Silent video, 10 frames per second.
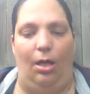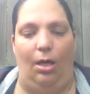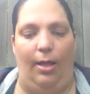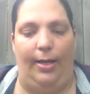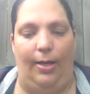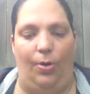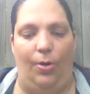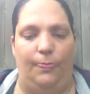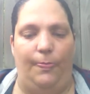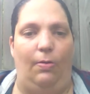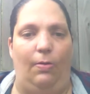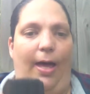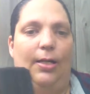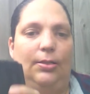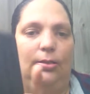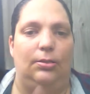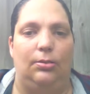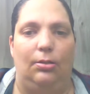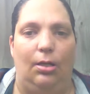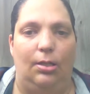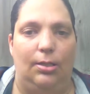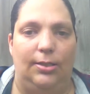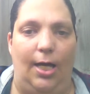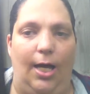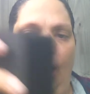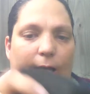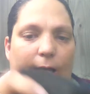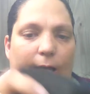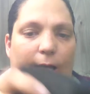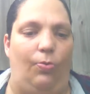like a rose petal matte size,